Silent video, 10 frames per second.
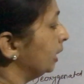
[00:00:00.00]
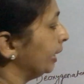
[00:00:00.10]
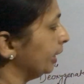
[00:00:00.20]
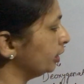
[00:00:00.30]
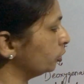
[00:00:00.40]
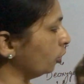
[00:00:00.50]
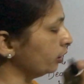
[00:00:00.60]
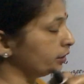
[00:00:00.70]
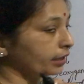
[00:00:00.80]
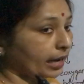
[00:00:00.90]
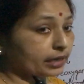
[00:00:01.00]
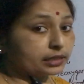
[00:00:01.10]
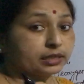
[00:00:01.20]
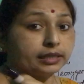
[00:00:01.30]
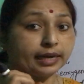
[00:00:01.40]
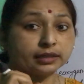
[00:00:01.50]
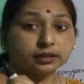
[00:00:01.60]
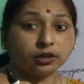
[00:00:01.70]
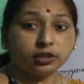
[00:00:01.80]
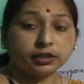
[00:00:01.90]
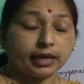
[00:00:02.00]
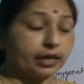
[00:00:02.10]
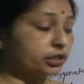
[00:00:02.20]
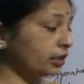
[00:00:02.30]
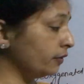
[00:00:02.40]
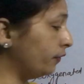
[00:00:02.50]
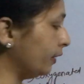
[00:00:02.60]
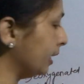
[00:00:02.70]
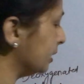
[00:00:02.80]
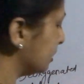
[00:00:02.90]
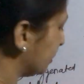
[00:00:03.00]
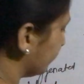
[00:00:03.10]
It contracts. That contraction phase